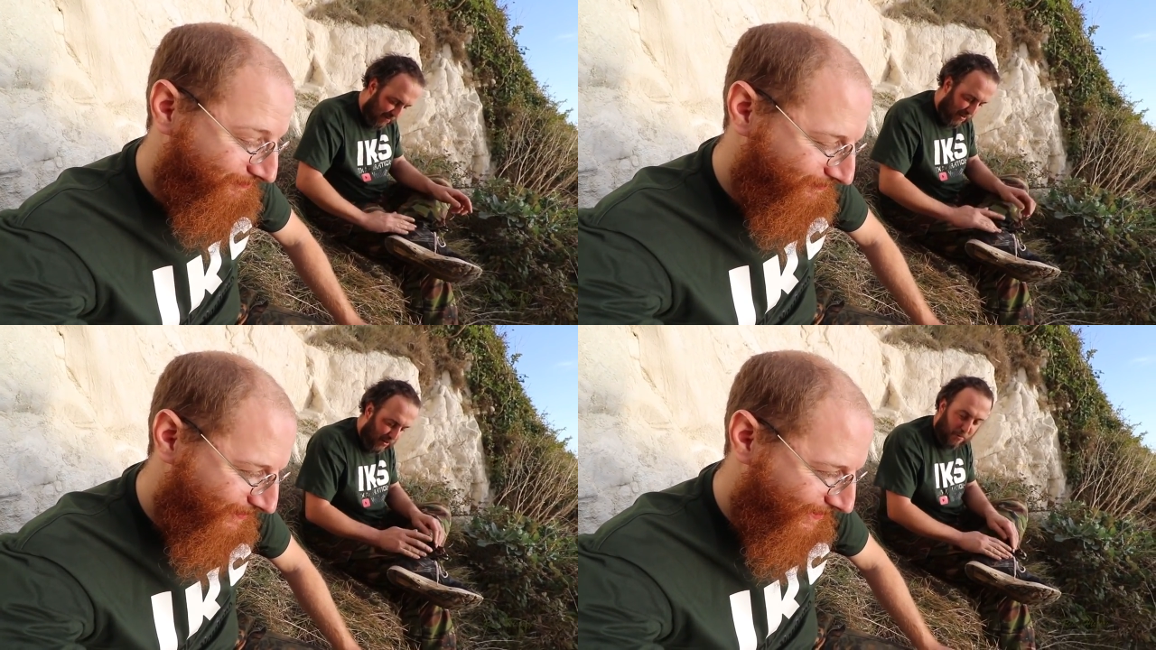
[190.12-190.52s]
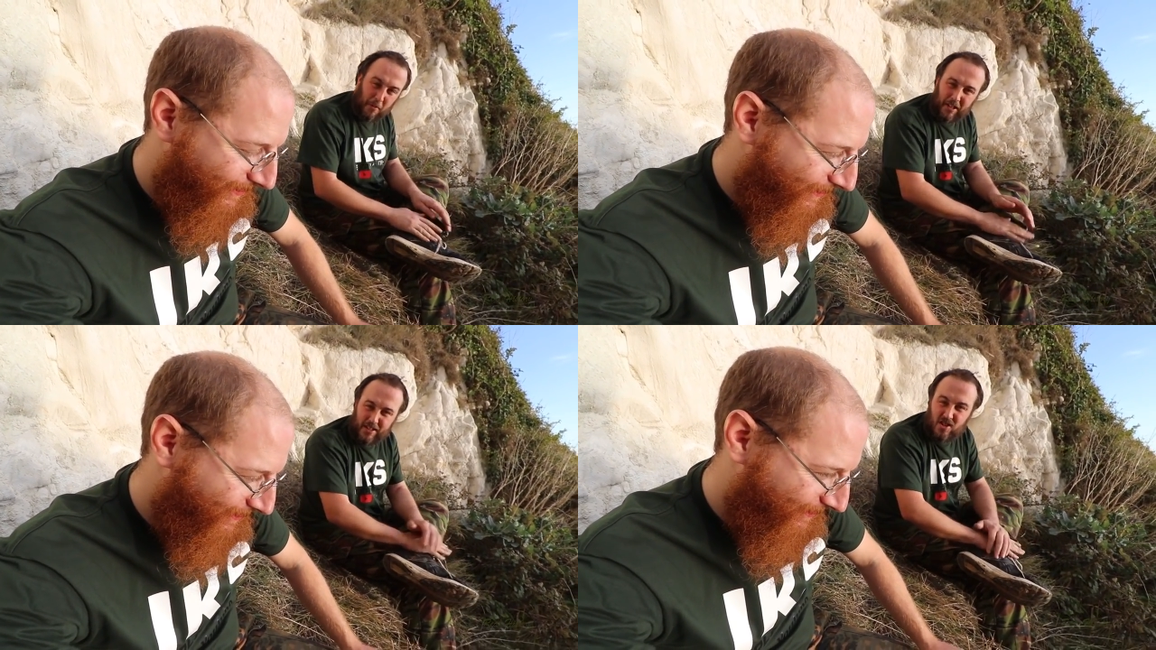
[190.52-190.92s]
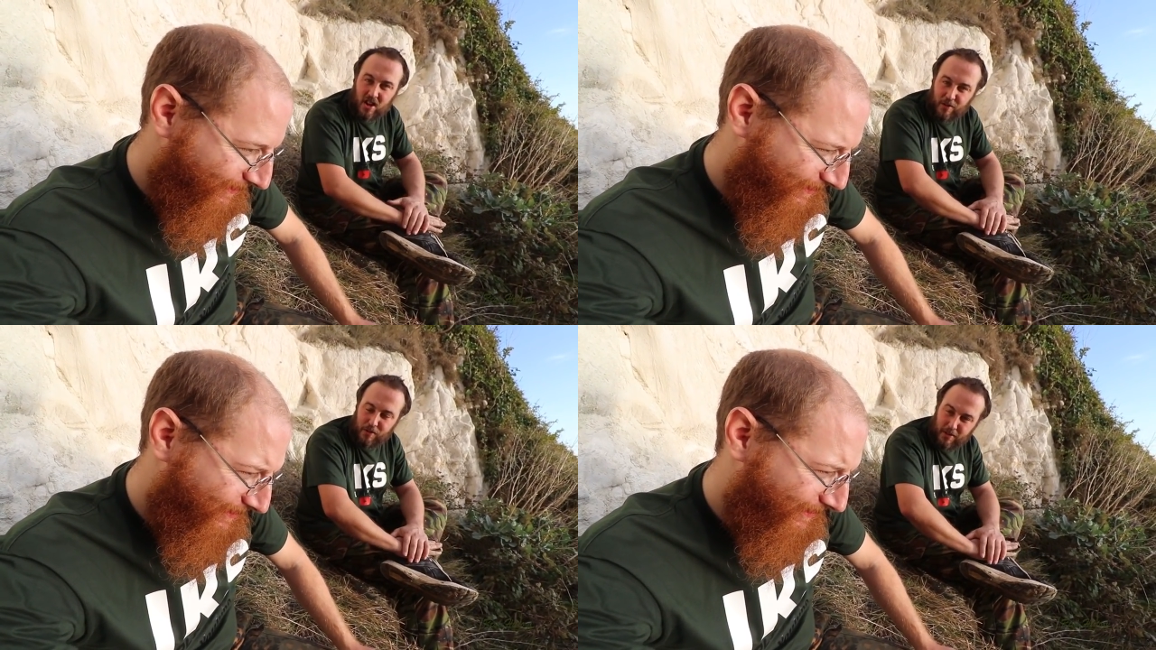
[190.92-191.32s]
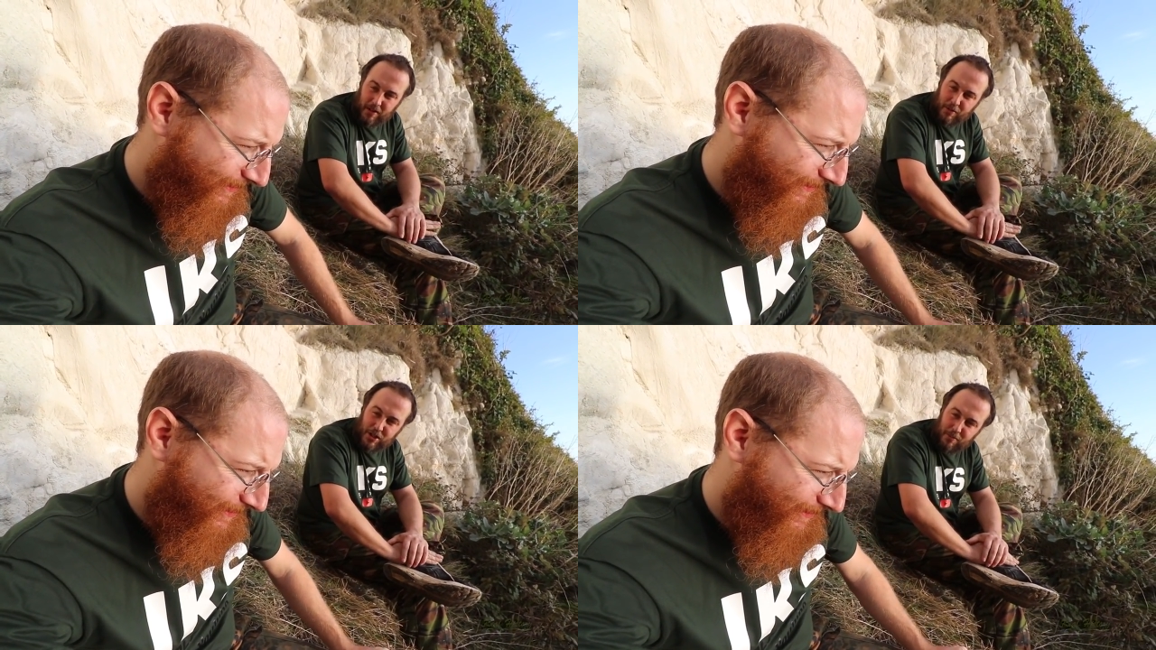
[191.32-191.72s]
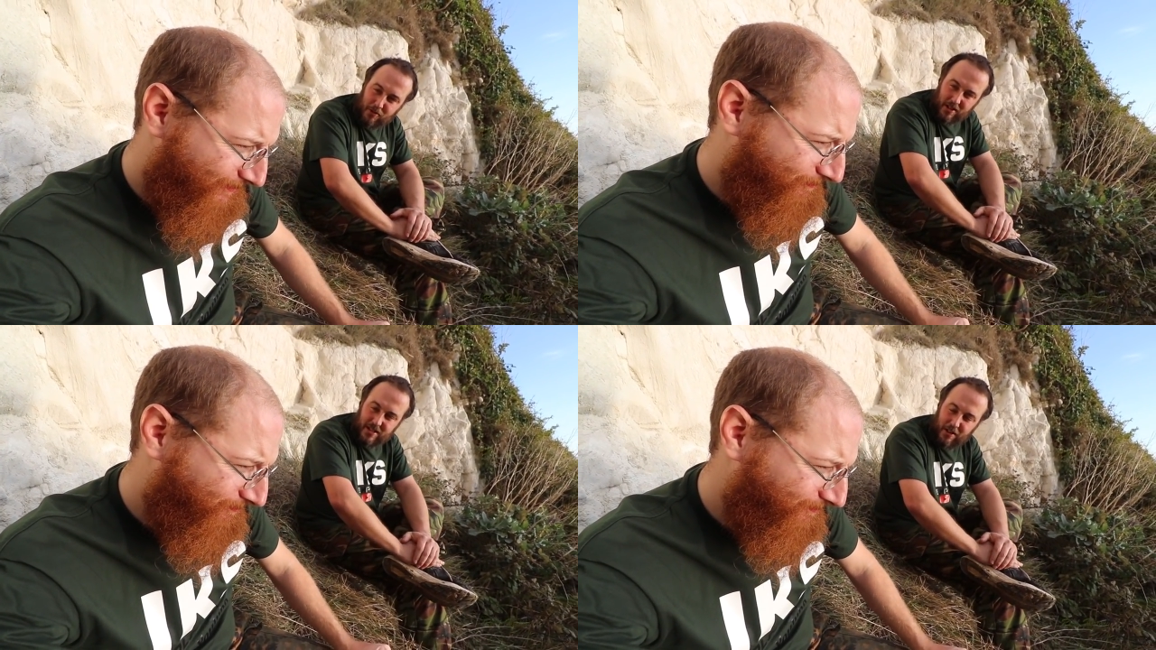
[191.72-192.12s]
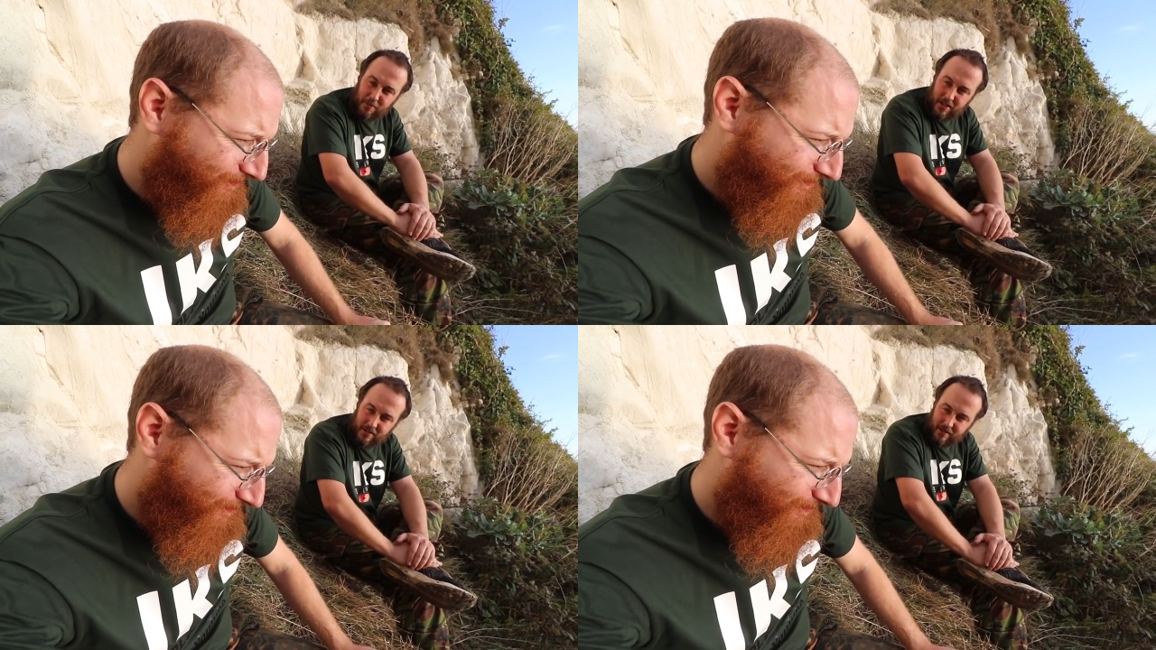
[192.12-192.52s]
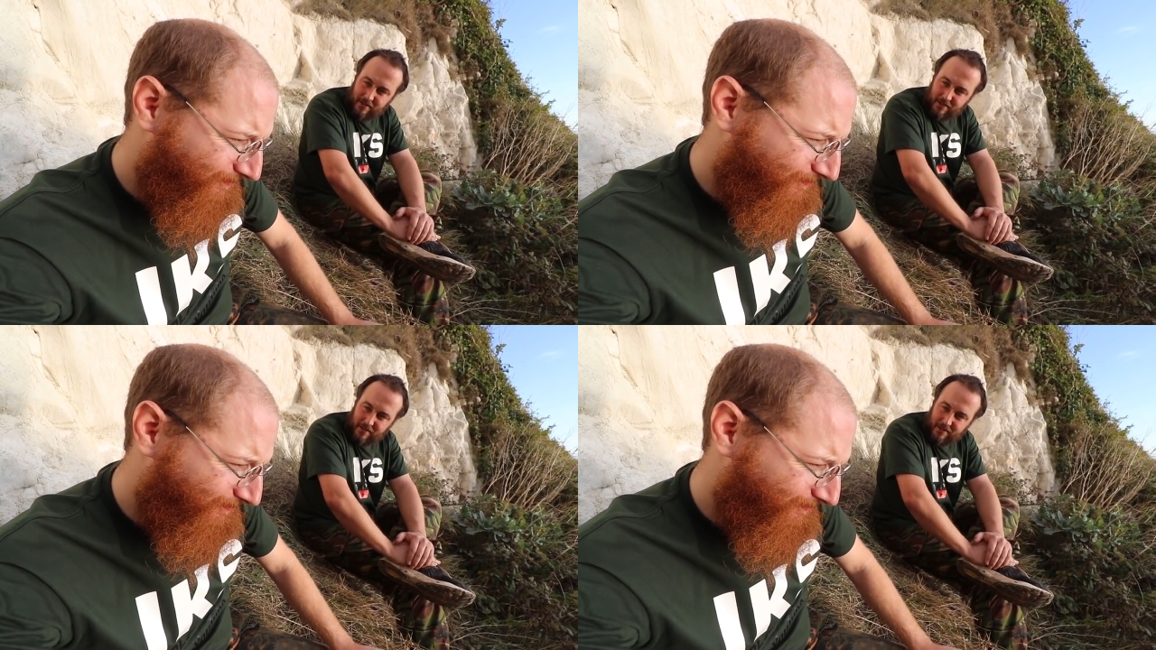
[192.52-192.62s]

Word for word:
Speaker 1: because we'll probably get stuck with them, and I'll still be trying to sell them in